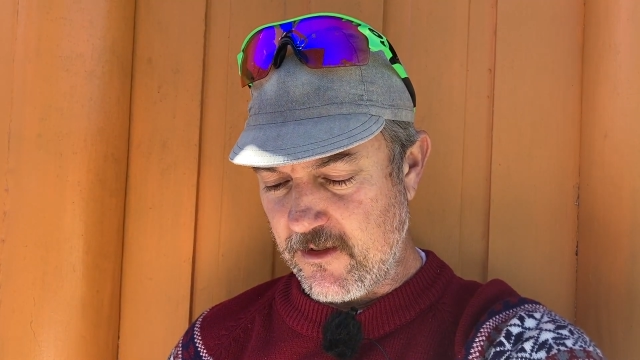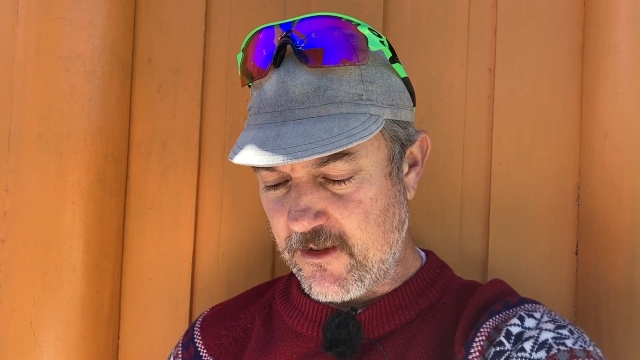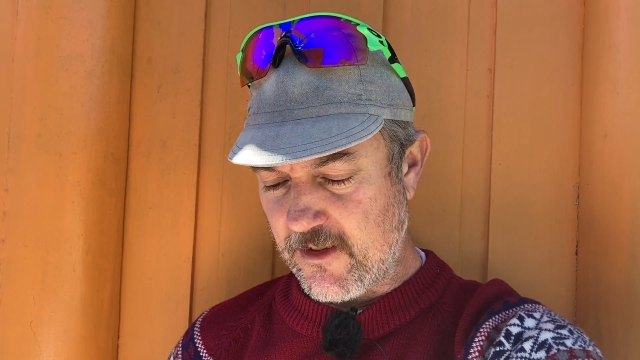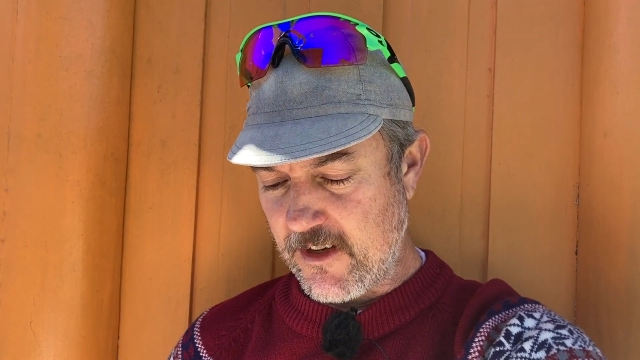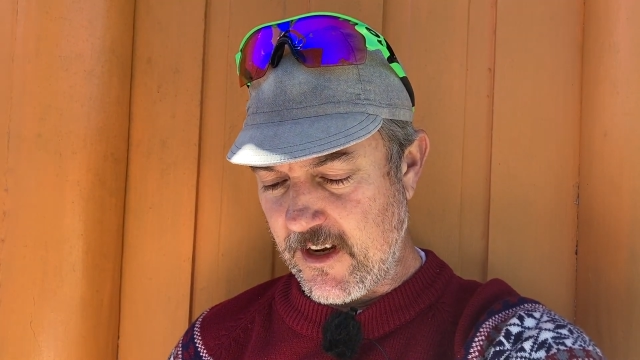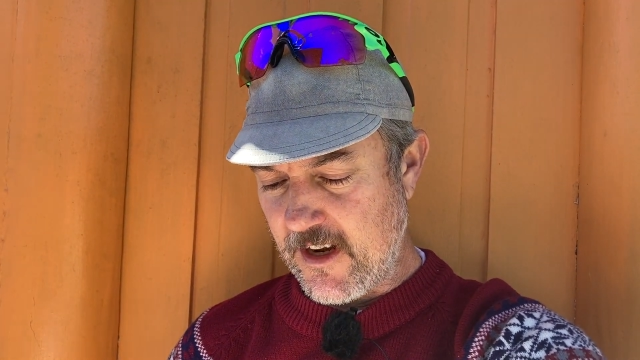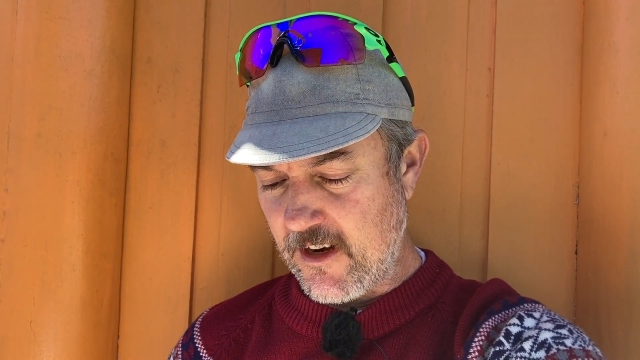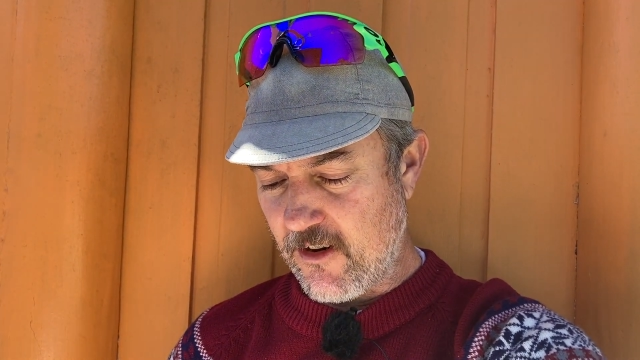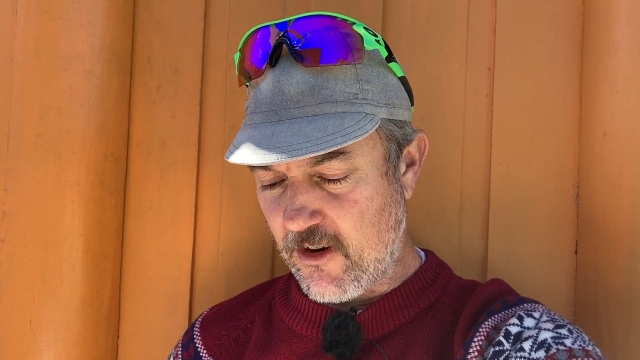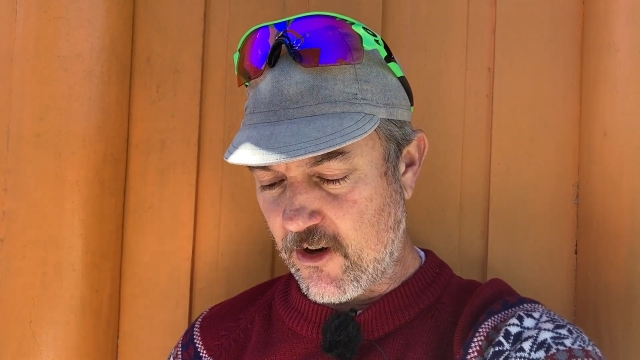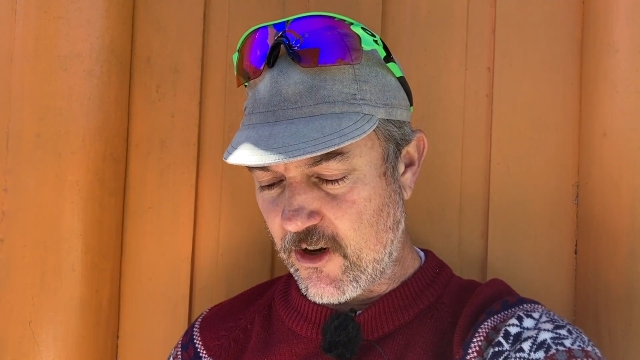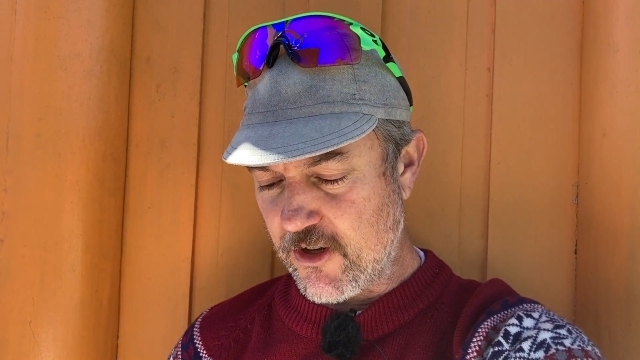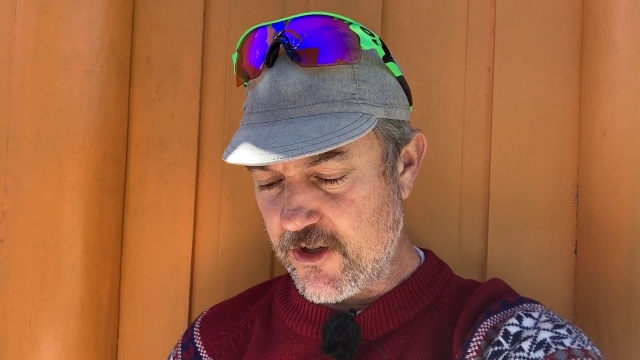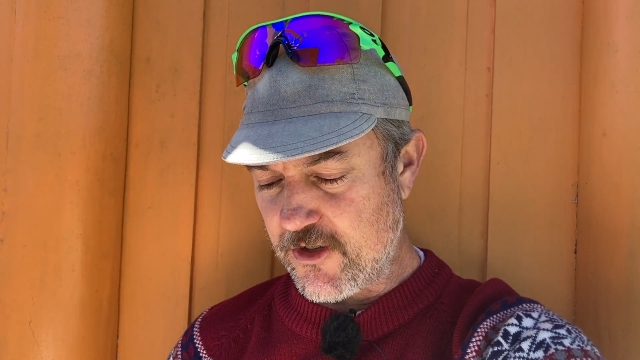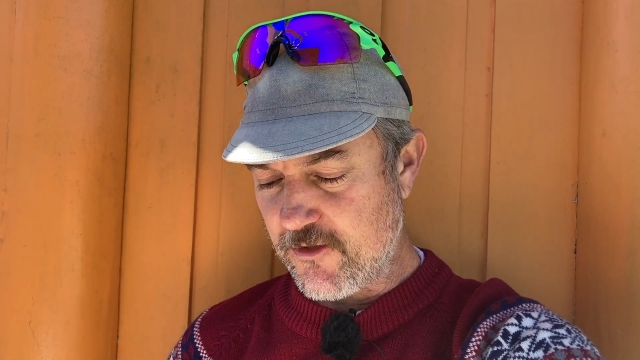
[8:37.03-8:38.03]
create
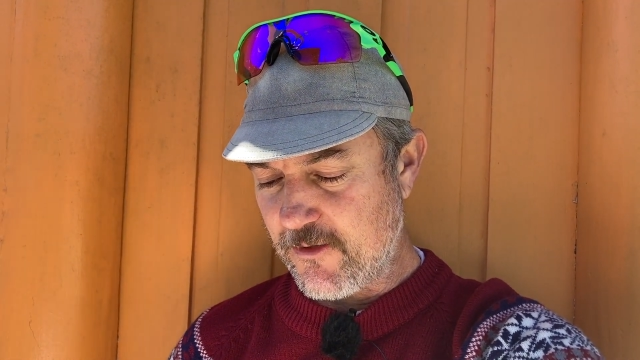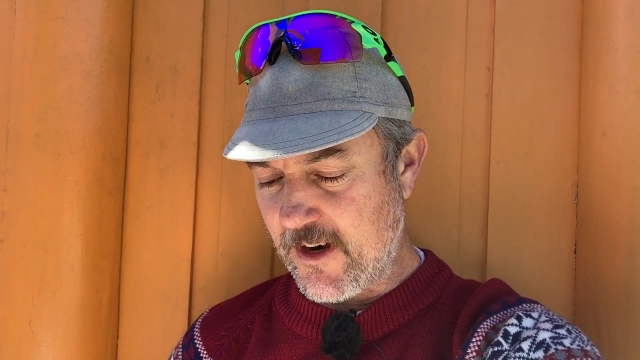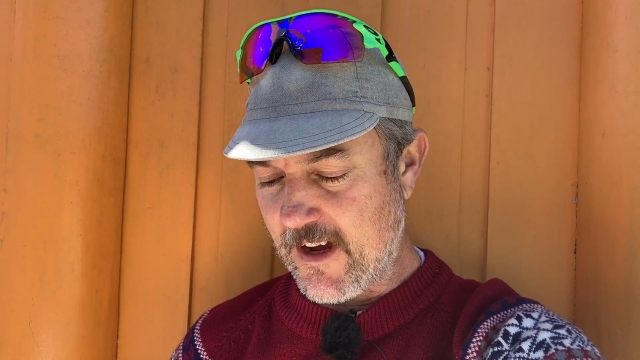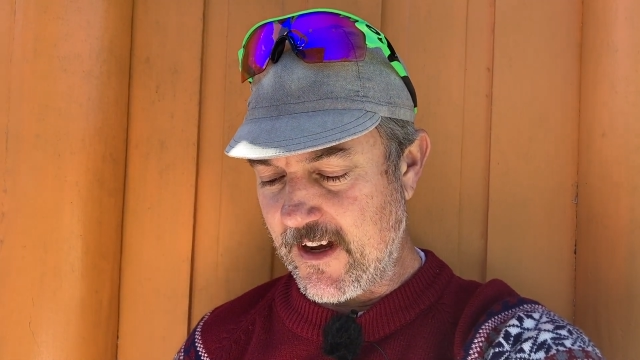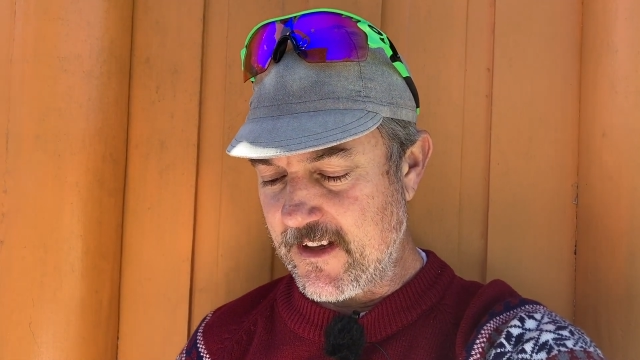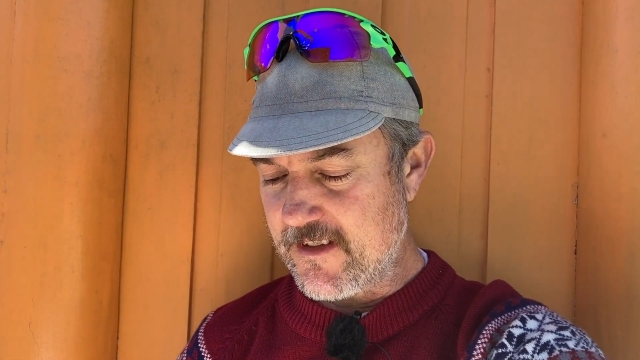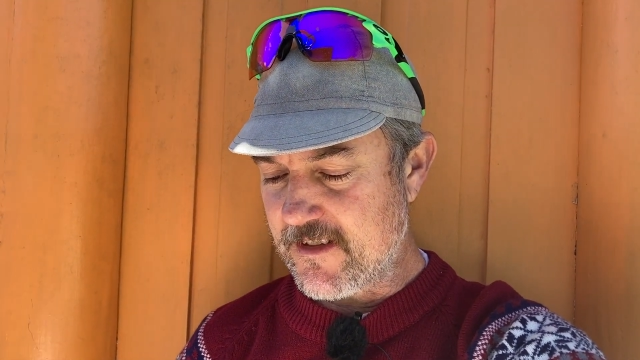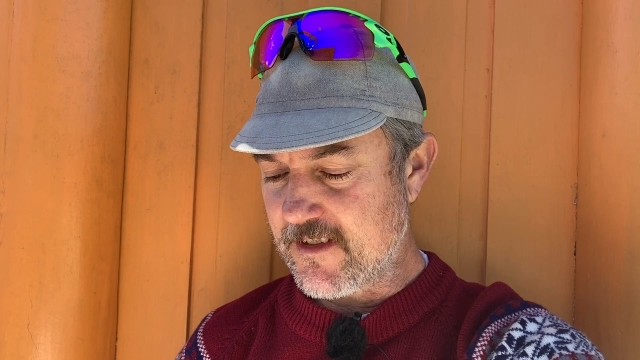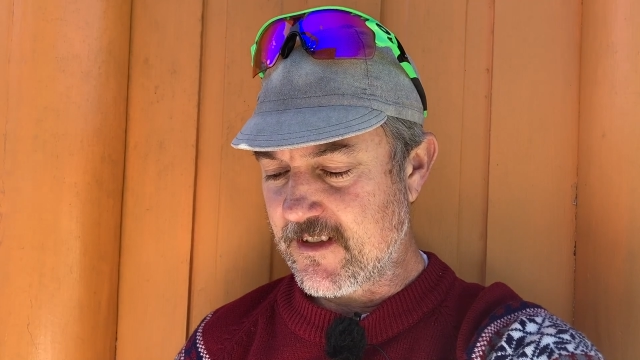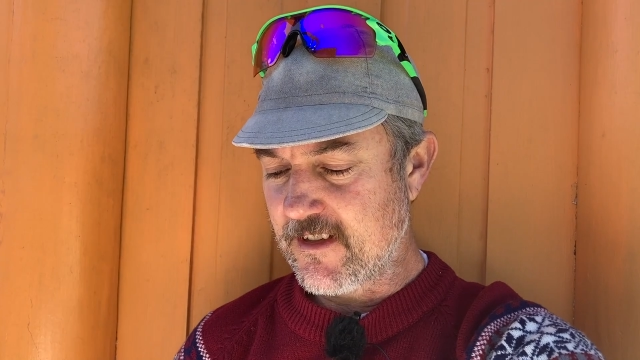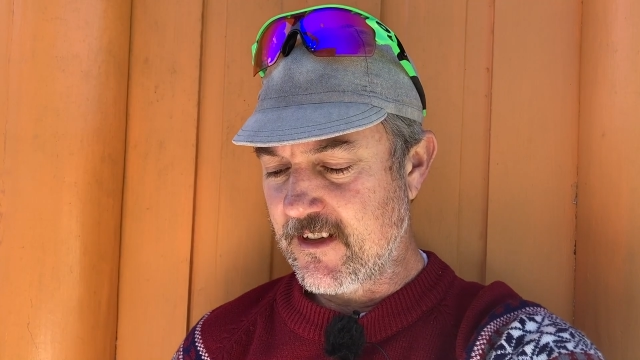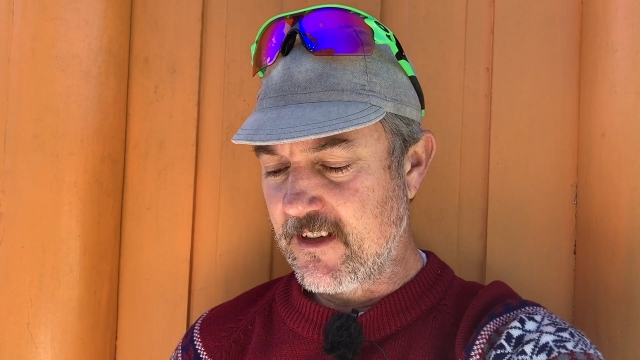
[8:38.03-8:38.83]
harsh rides